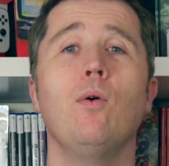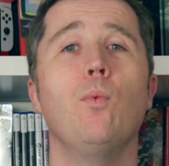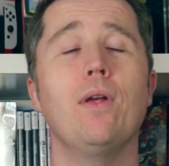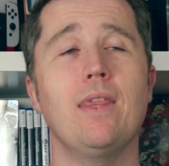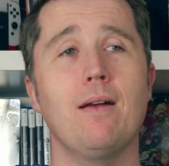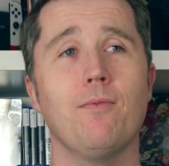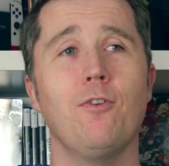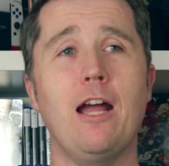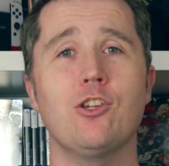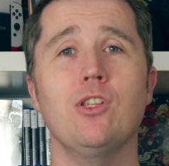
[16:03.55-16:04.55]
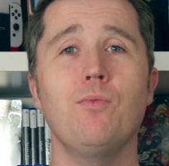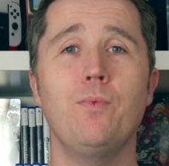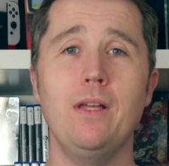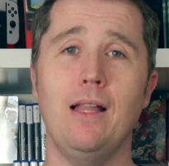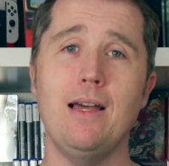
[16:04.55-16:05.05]
where they're actually
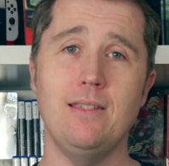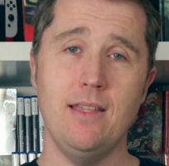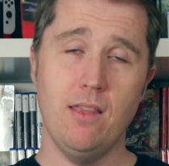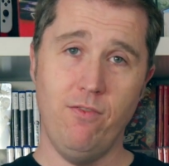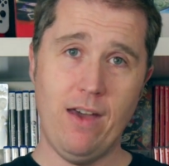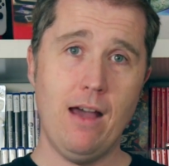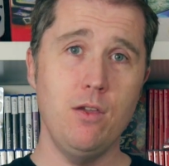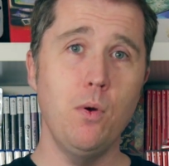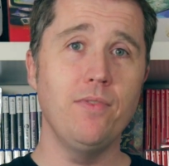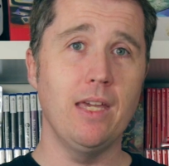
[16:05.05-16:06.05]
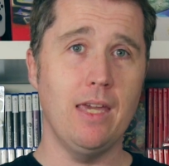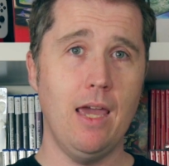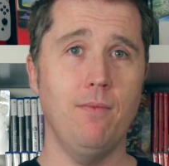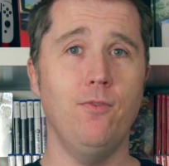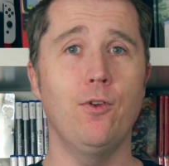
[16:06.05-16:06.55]
realizing the value of the
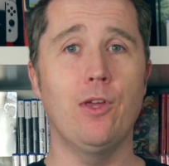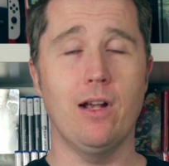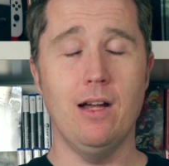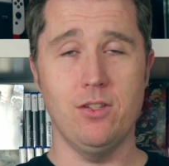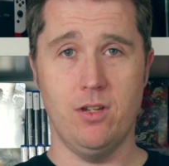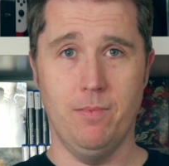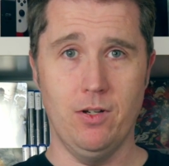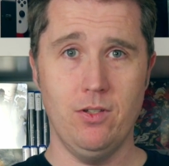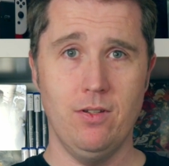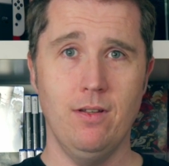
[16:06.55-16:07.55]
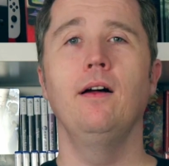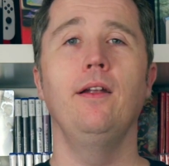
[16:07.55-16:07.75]
game for their customers.